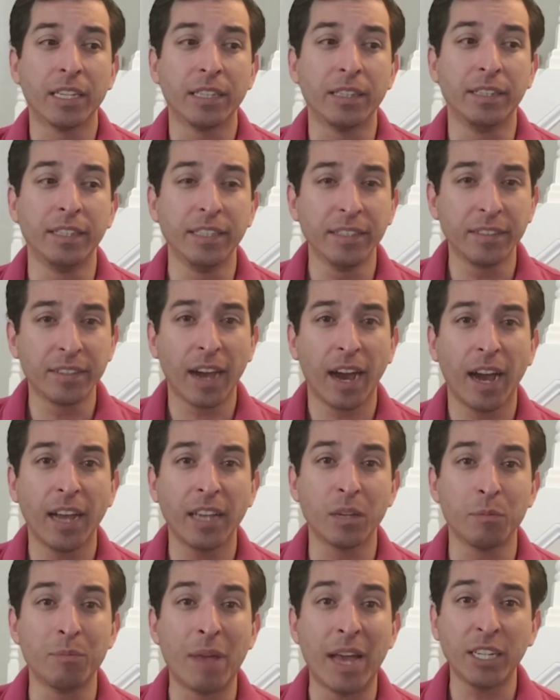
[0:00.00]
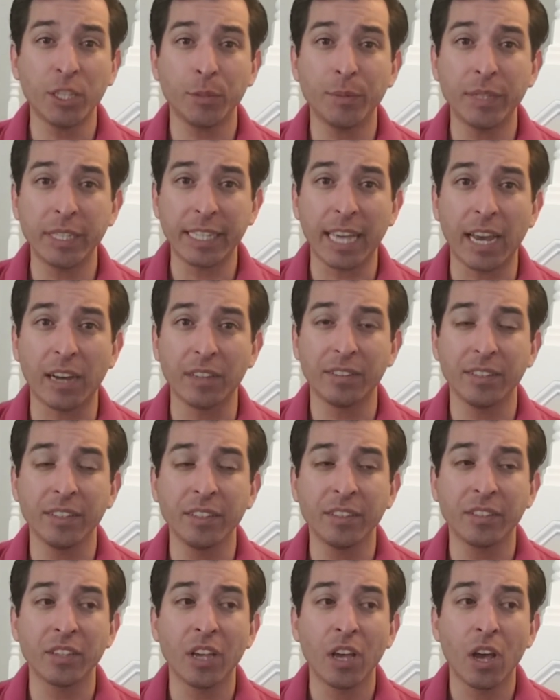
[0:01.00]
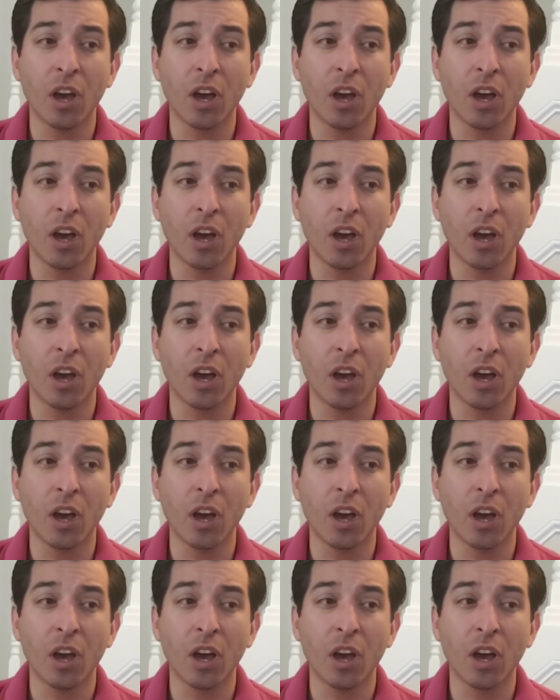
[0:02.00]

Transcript: Management accountants